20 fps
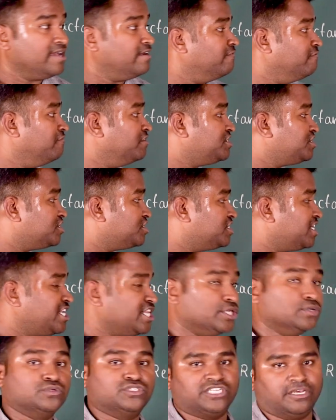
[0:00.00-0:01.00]
which is a
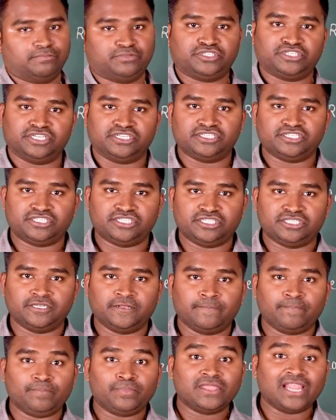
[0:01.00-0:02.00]
new substance.
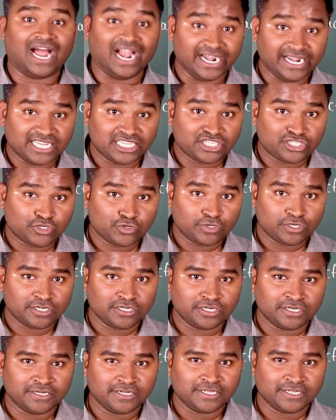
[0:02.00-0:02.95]
Understood?